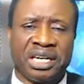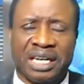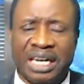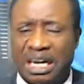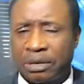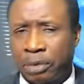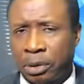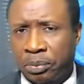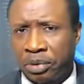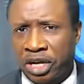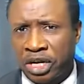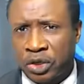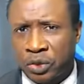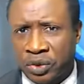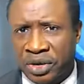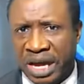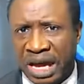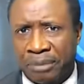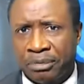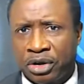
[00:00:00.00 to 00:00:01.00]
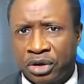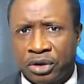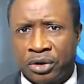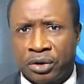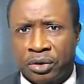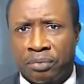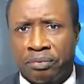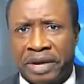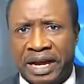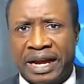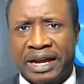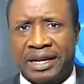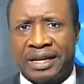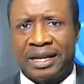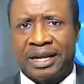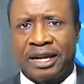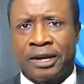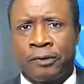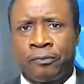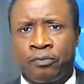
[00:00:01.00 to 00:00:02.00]
in La République du Cameroun by
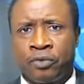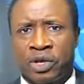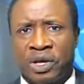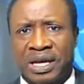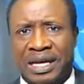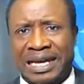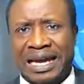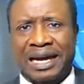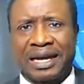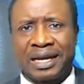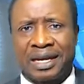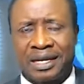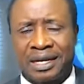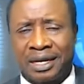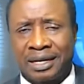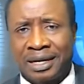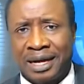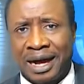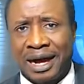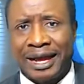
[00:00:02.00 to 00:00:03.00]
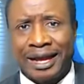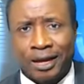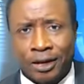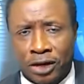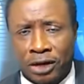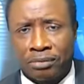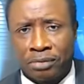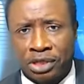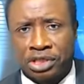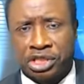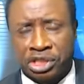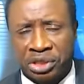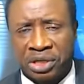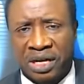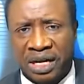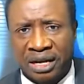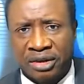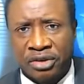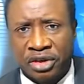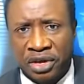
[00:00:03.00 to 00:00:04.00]
the Canadian High
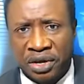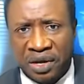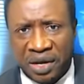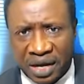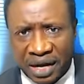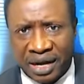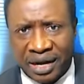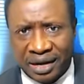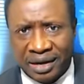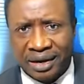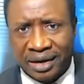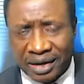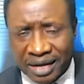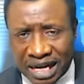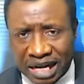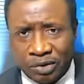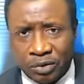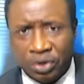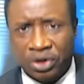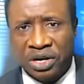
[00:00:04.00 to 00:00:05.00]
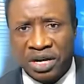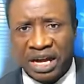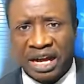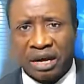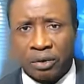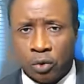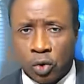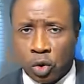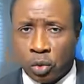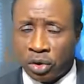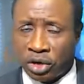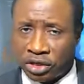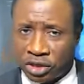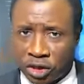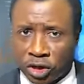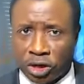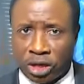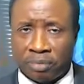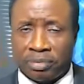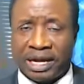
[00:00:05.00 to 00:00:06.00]
Commissioner in Yaoundé. We will
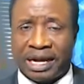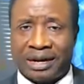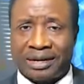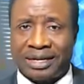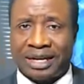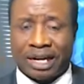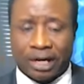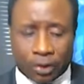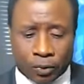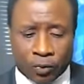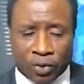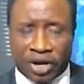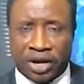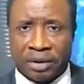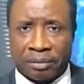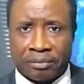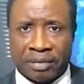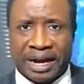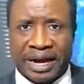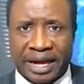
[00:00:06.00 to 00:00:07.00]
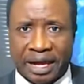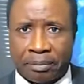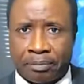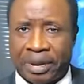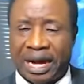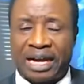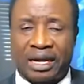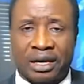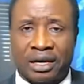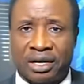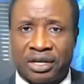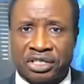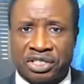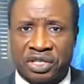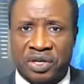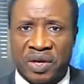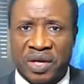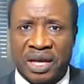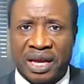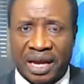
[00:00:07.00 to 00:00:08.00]
talk about that with my
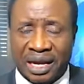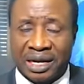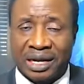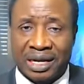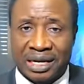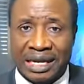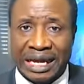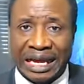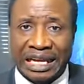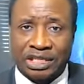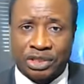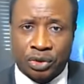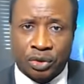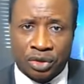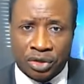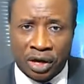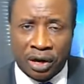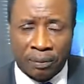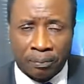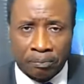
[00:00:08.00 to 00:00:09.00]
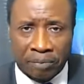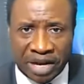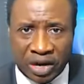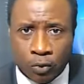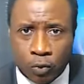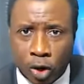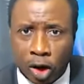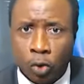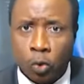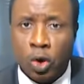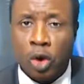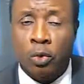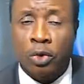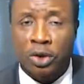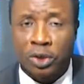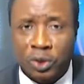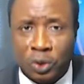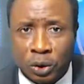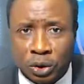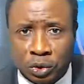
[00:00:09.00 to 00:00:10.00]
panelists in the days to come. But what we
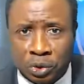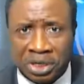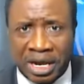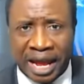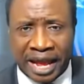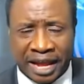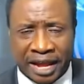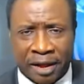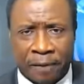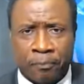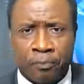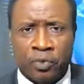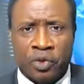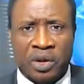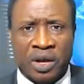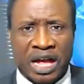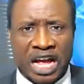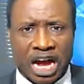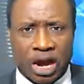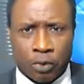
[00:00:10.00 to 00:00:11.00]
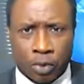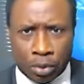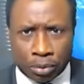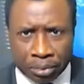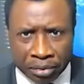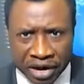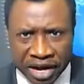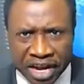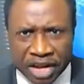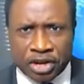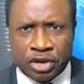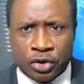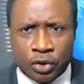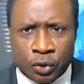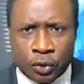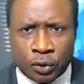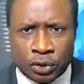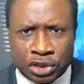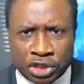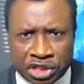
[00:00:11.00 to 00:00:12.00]
will do today, I will bring
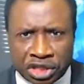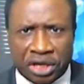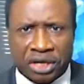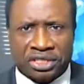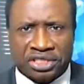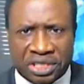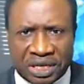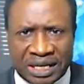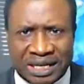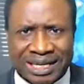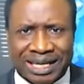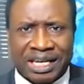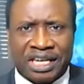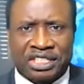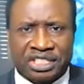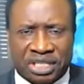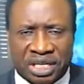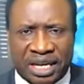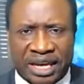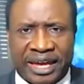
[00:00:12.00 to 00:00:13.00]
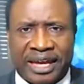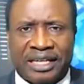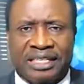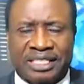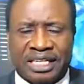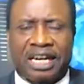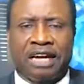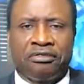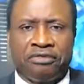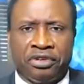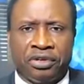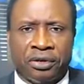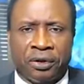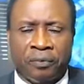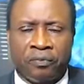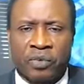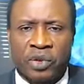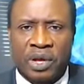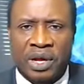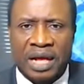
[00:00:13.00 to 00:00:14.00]
you just this
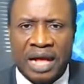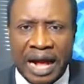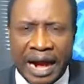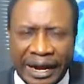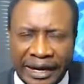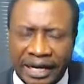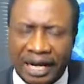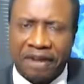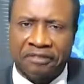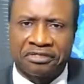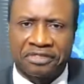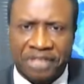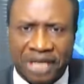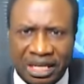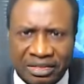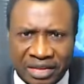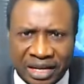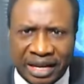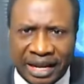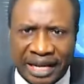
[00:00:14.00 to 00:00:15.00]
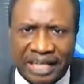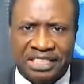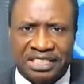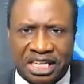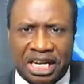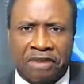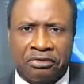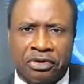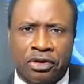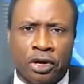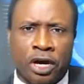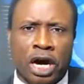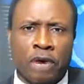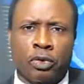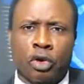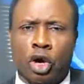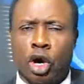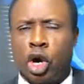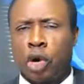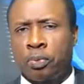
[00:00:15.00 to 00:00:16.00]
interview. And after the interview, I
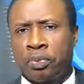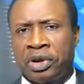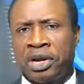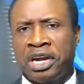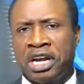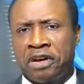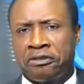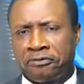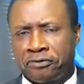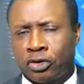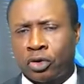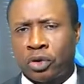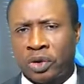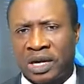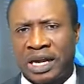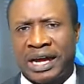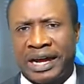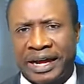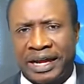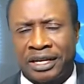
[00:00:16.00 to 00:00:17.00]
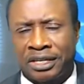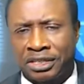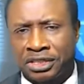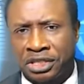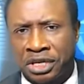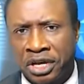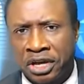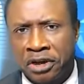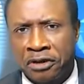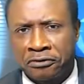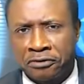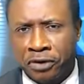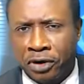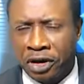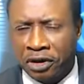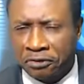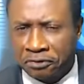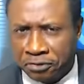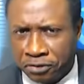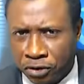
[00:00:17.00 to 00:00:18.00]
will open the phone lines
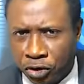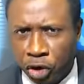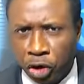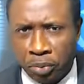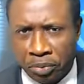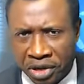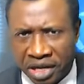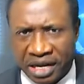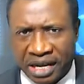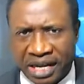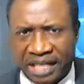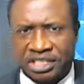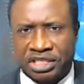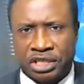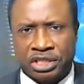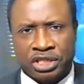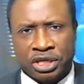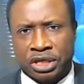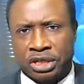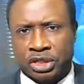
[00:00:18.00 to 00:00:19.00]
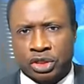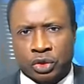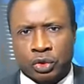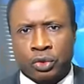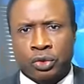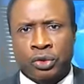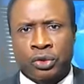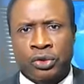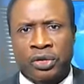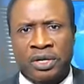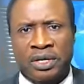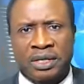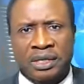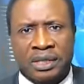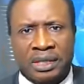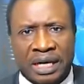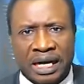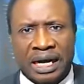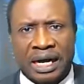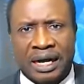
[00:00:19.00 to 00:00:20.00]
for a few minutes just to
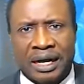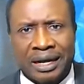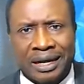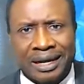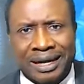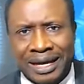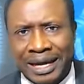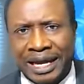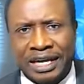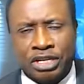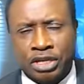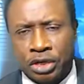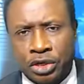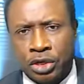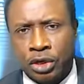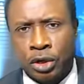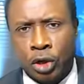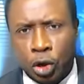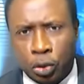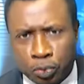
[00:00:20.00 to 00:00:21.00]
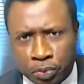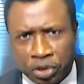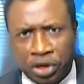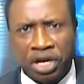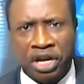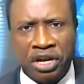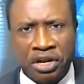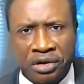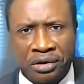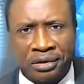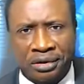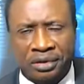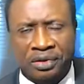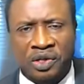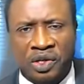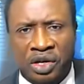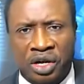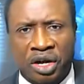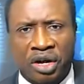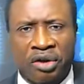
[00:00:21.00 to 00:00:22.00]
get your
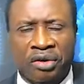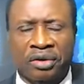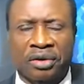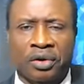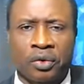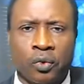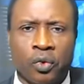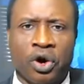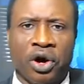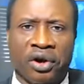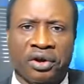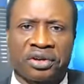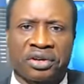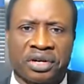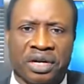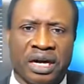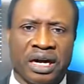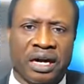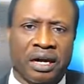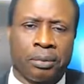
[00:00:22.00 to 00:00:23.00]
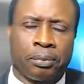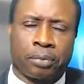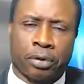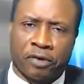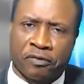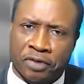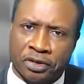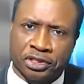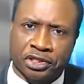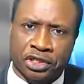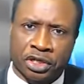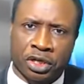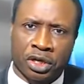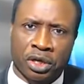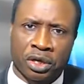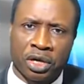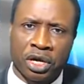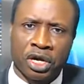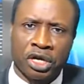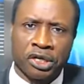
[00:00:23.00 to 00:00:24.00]
opinion on what
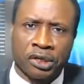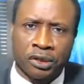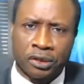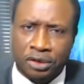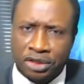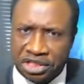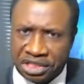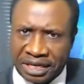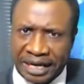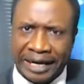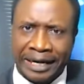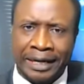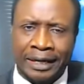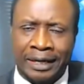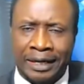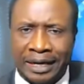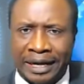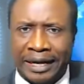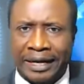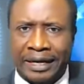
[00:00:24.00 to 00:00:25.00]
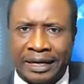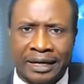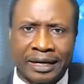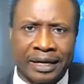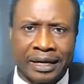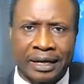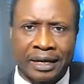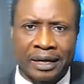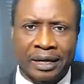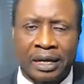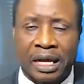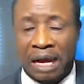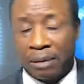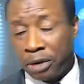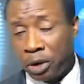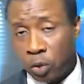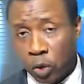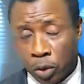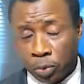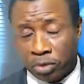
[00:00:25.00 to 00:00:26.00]
Professor Hussein
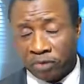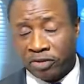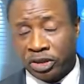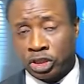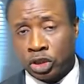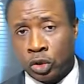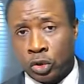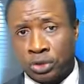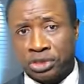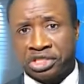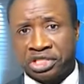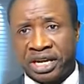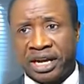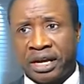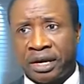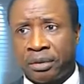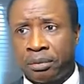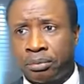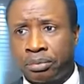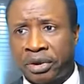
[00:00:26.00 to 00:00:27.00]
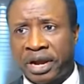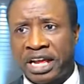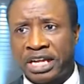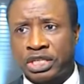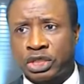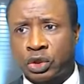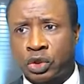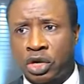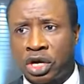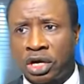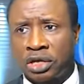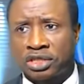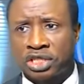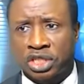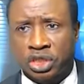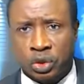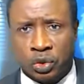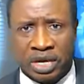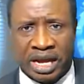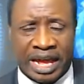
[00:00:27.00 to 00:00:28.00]
what Professor Hussein brings to
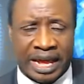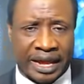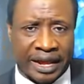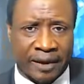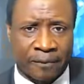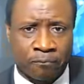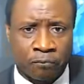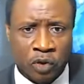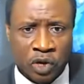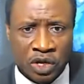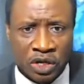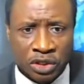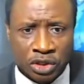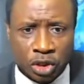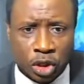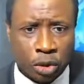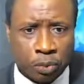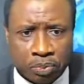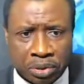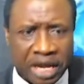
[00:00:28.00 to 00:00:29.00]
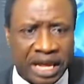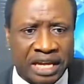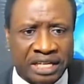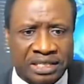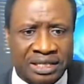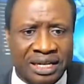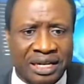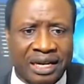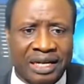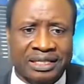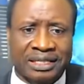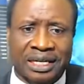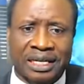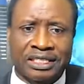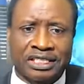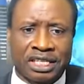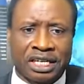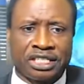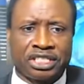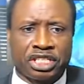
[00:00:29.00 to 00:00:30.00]
us today. So please, ladies
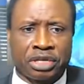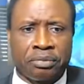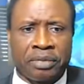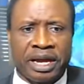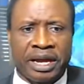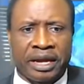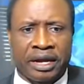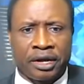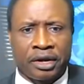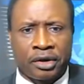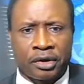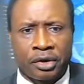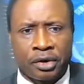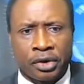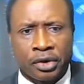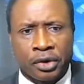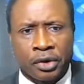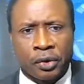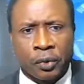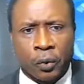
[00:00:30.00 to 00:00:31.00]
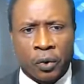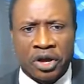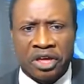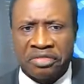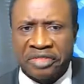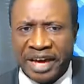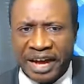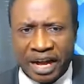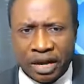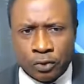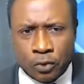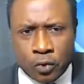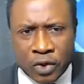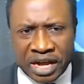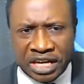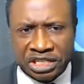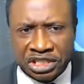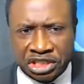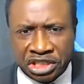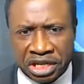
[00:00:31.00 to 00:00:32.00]
and gentlemen, without
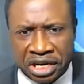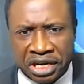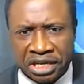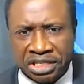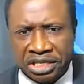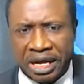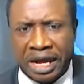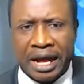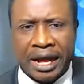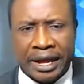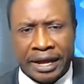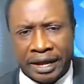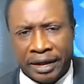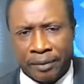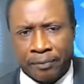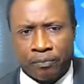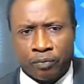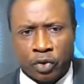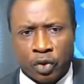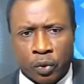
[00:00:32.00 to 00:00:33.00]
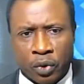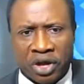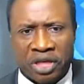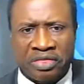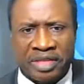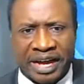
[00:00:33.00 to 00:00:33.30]
wasting time,